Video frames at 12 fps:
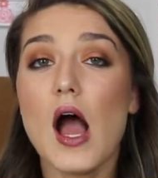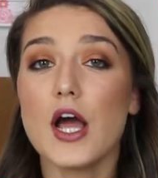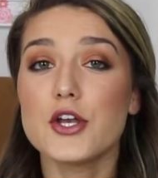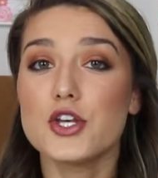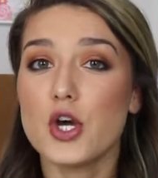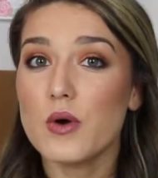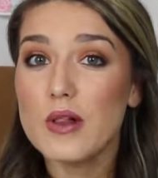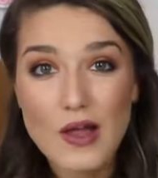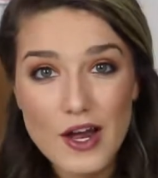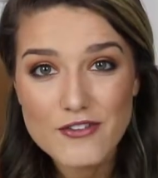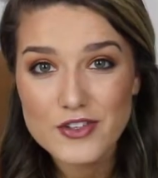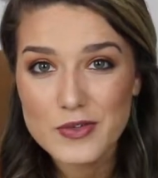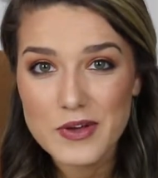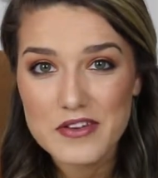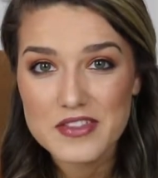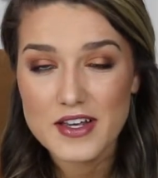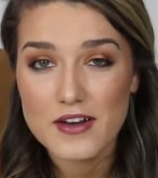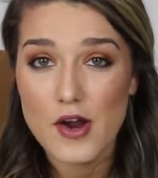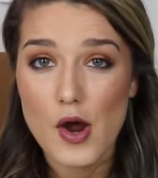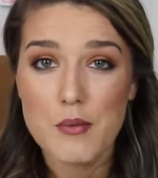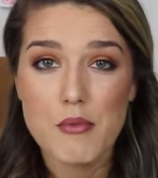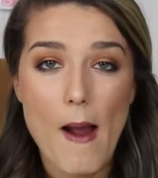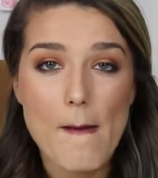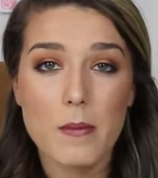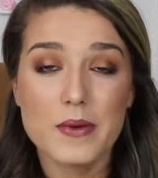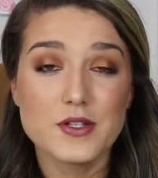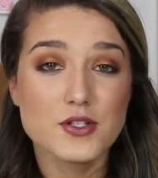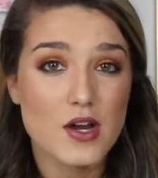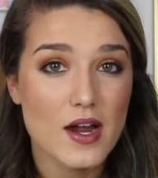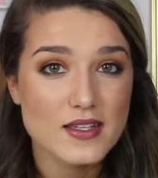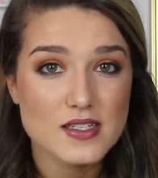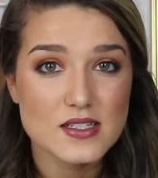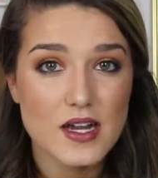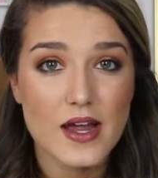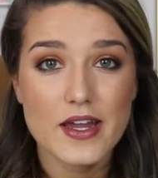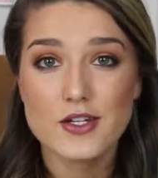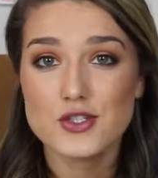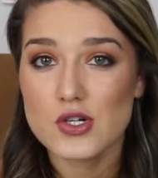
I know a lot of you out there are probably trying to diet,